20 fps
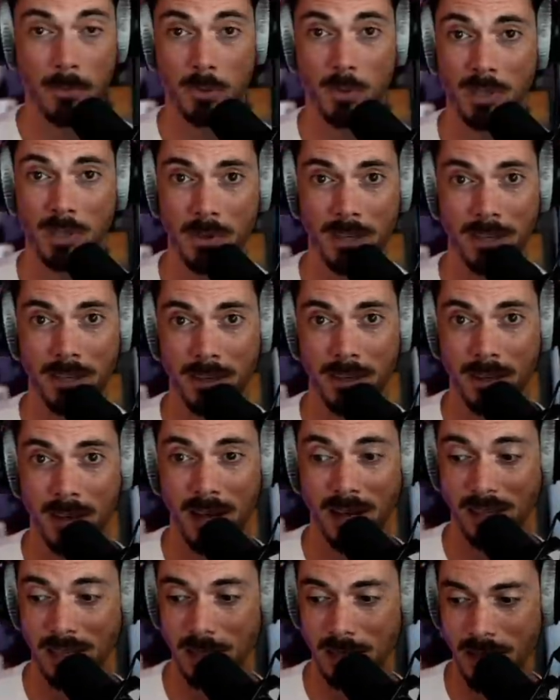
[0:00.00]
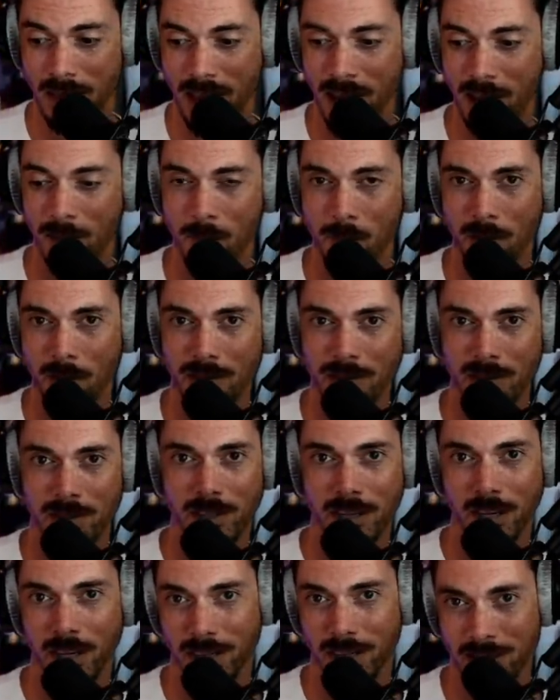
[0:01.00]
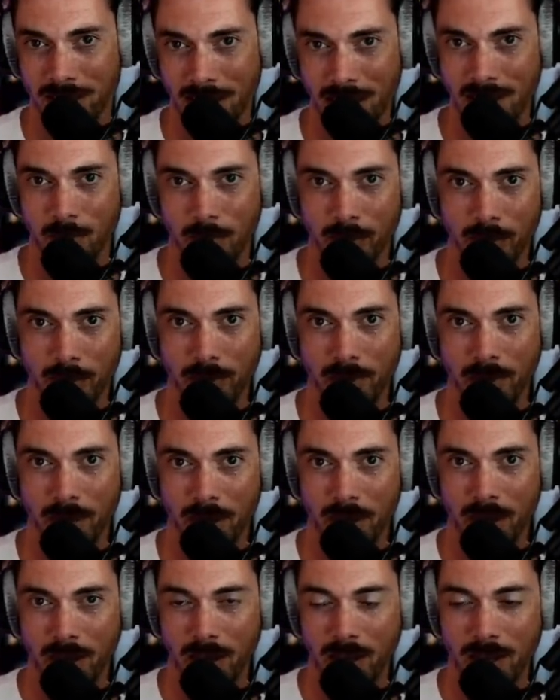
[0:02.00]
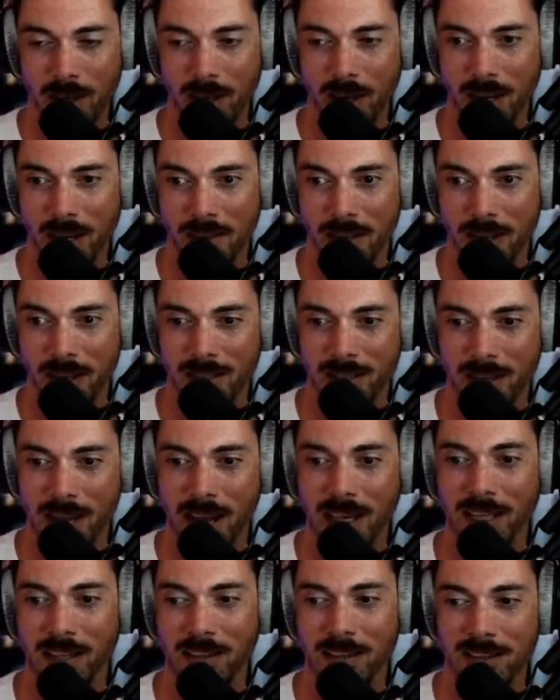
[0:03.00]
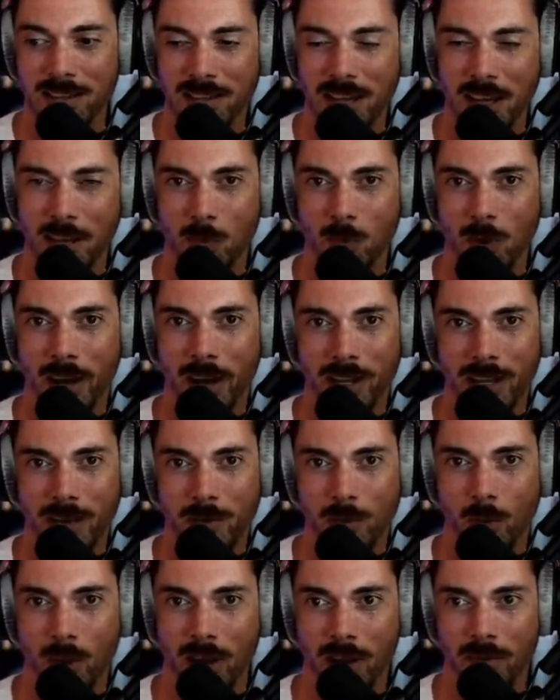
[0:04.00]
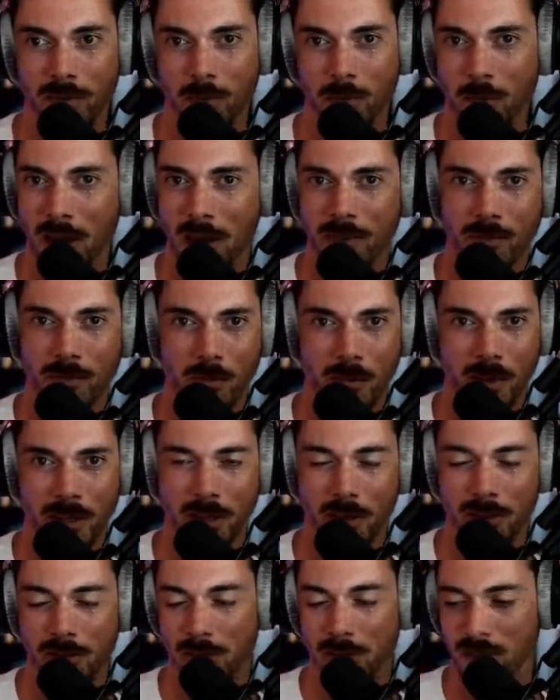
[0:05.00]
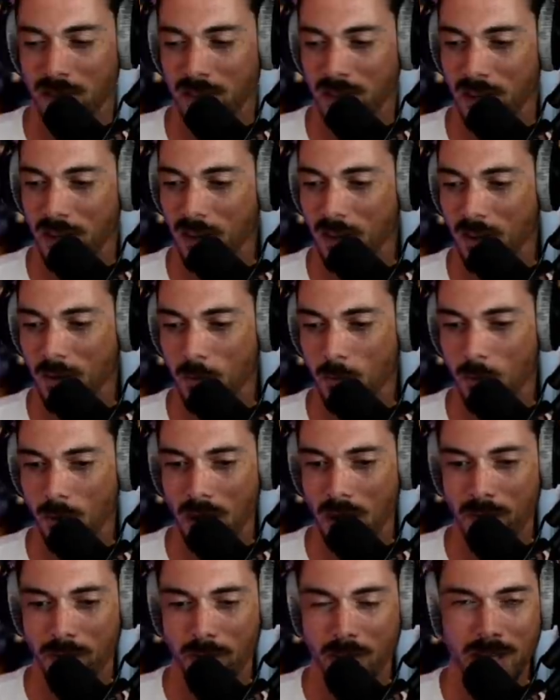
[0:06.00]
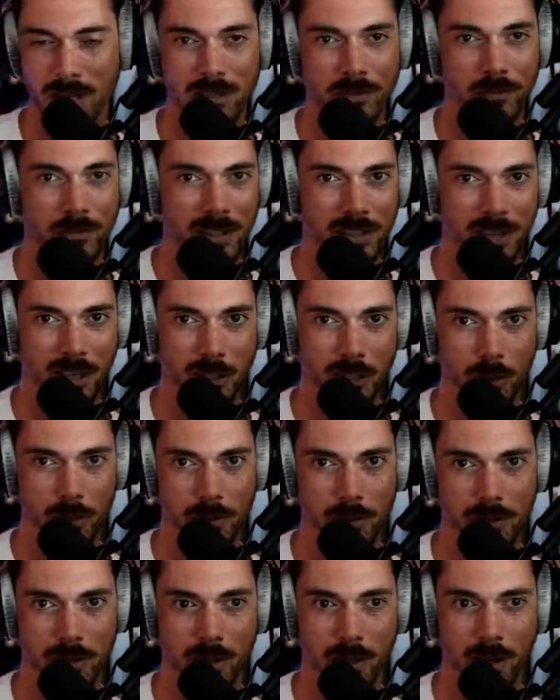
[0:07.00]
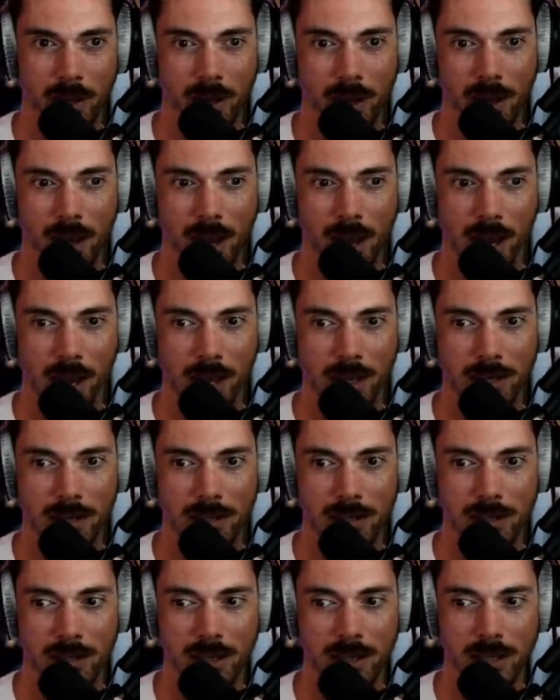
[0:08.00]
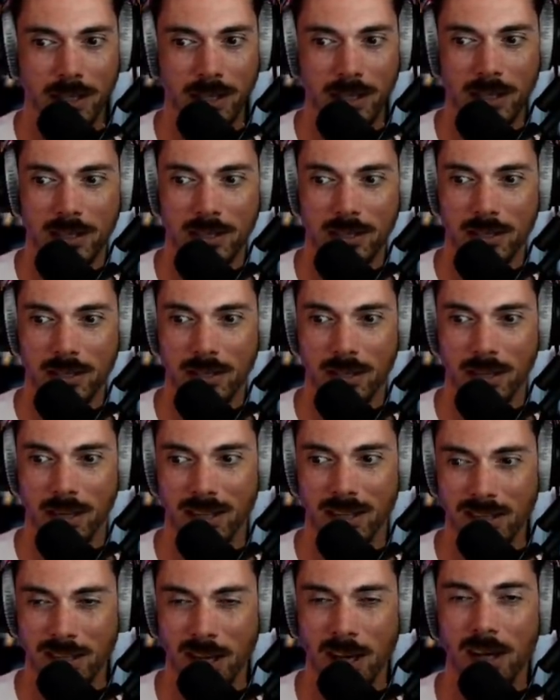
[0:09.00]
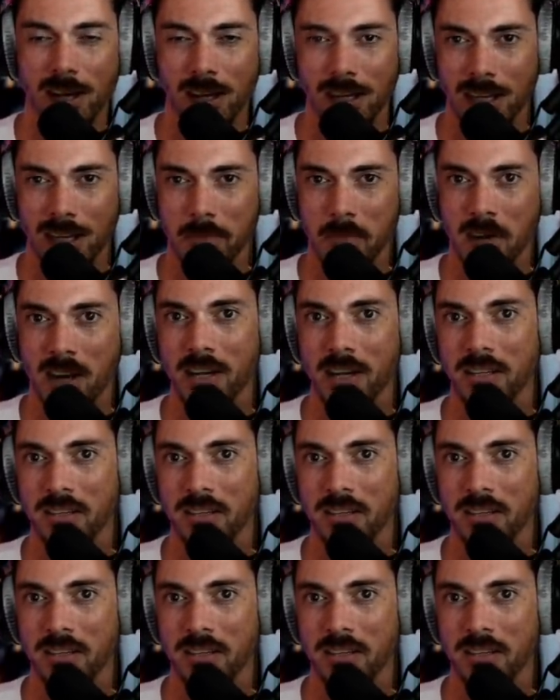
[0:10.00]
me, and it's there and present and accessible in exactly the same way, whatever platform I go to, whatever interface I use, and it is entirely mine.